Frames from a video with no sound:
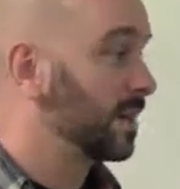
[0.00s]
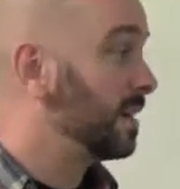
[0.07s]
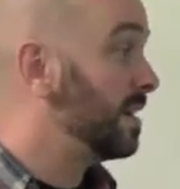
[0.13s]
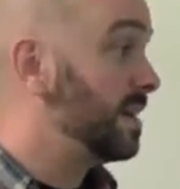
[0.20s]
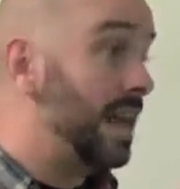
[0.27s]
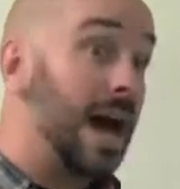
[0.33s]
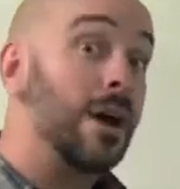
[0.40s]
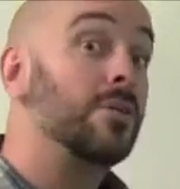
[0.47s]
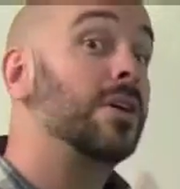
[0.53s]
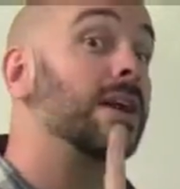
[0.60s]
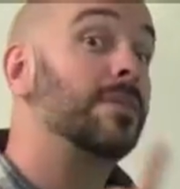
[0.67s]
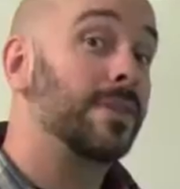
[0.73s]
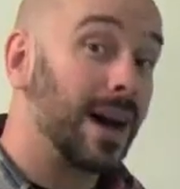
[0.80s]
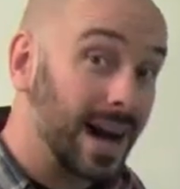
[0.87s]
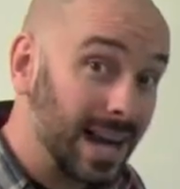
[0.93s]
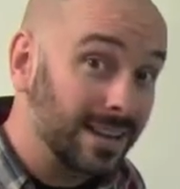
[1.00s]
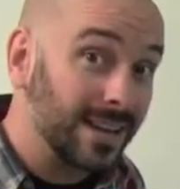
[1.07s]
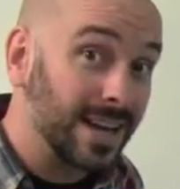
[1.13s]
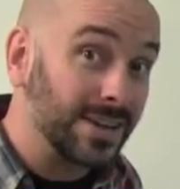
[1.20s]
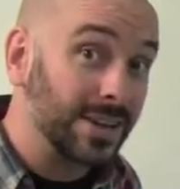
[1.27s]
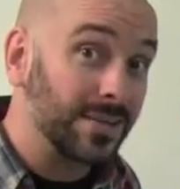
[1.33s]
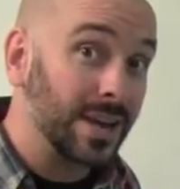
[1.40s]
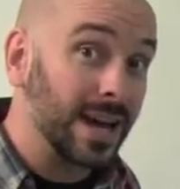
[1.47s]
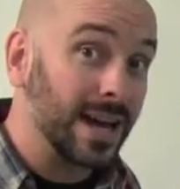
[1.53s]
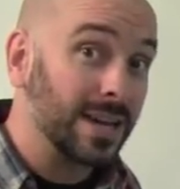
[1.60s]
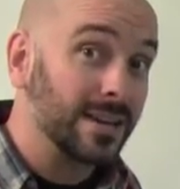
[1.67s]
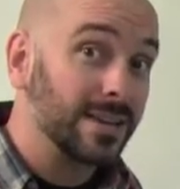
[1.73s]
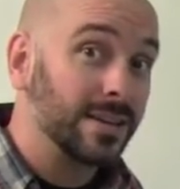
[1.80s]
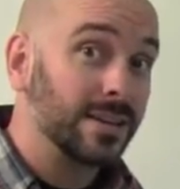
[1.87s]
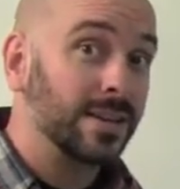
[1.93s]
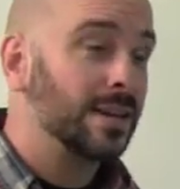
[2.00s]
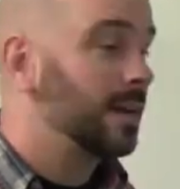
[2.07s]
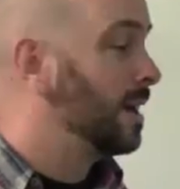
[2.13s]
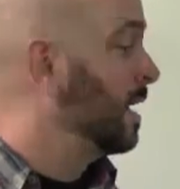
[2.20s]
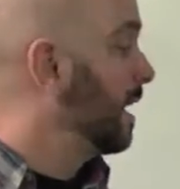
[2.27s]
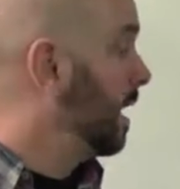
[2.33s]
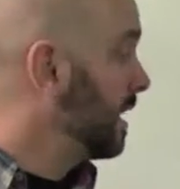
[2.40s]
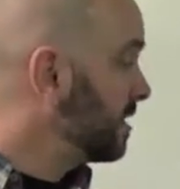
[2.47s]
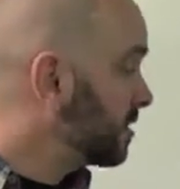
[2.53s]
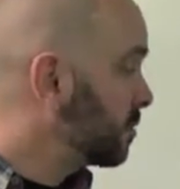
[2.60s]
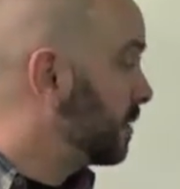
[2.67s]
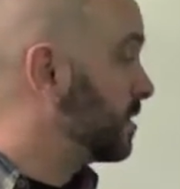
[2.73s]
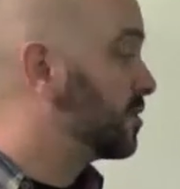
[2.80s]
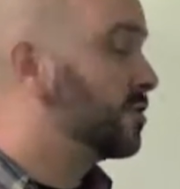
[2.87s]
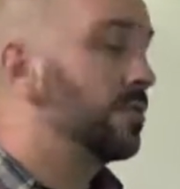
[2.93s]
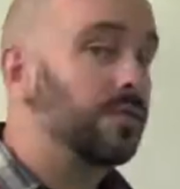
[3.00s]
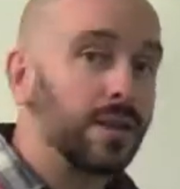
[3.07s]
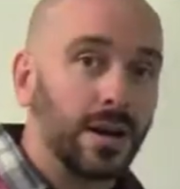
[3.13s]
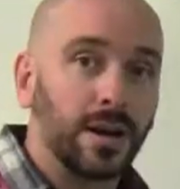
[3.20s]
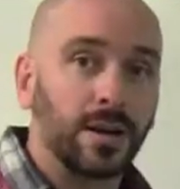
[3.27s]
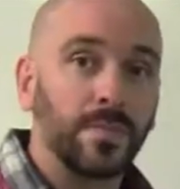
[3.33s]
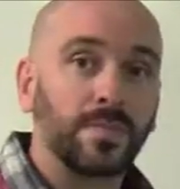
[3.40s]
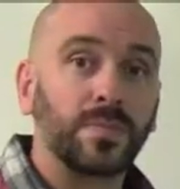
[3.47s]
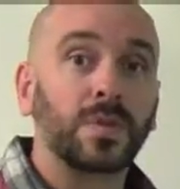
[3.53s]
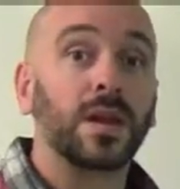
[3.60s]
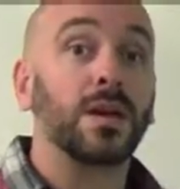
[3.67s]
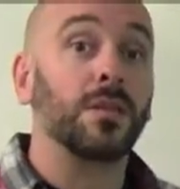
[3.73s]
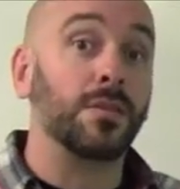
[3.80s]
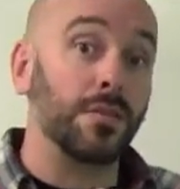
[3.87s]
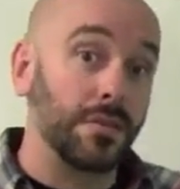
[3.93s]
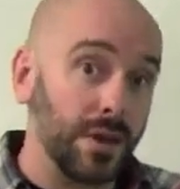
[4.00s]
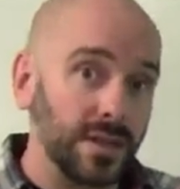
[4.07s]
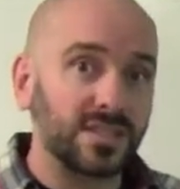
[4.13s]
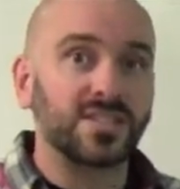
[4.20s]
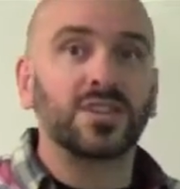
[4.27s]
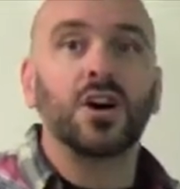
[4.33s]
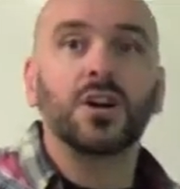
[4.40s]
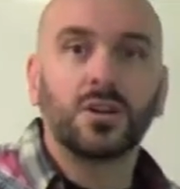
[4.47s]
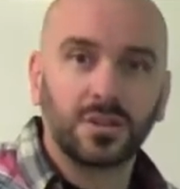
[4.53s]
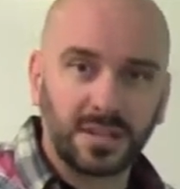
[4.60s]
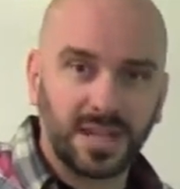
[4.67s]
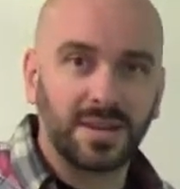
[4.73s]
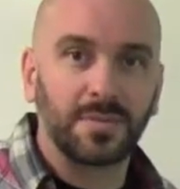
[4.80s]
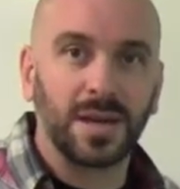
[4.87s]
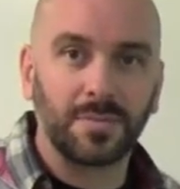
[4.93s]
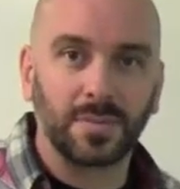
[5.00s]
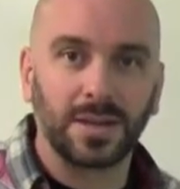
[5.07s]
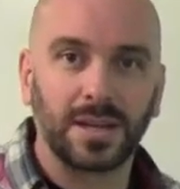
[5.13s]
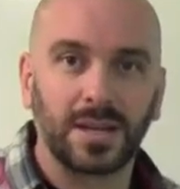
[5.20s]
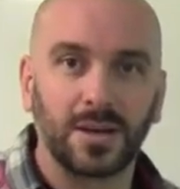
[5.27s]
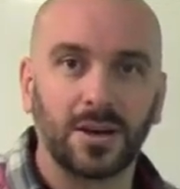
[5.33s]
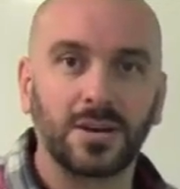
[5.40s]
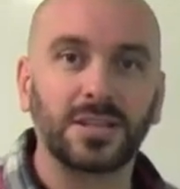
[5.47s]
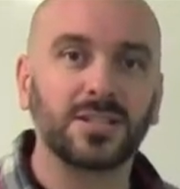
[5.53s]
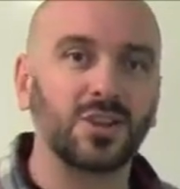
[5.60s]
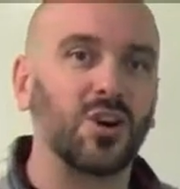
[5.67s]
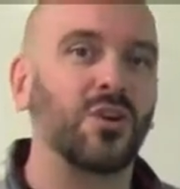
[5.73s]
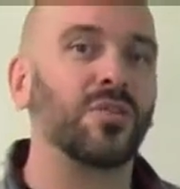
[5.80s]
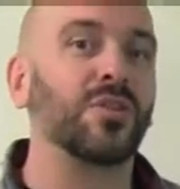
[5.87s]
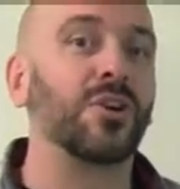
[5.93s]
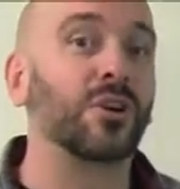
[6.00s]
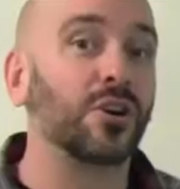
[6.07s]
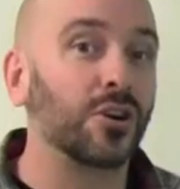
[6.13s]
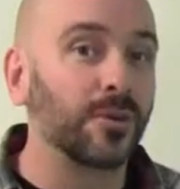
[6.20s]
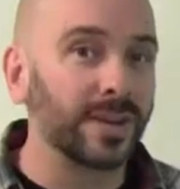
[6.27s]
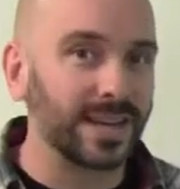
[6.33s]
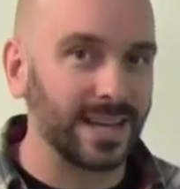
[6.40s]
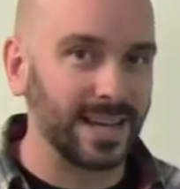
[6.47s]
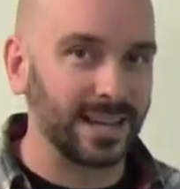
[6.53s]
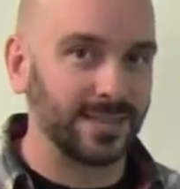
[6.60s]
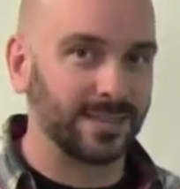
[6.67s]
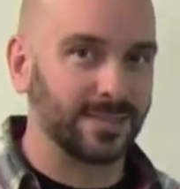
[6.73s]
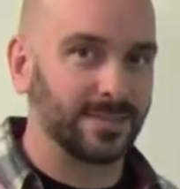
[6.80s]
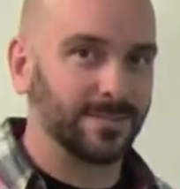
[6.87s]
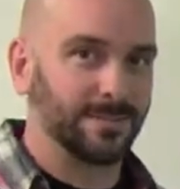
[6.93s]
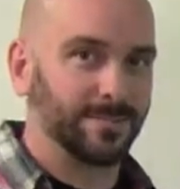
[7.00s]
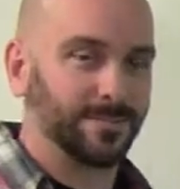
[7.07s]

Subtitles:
Now that I've highlighted that, I switch to the. The soccer team I play on is called the Hurricanes.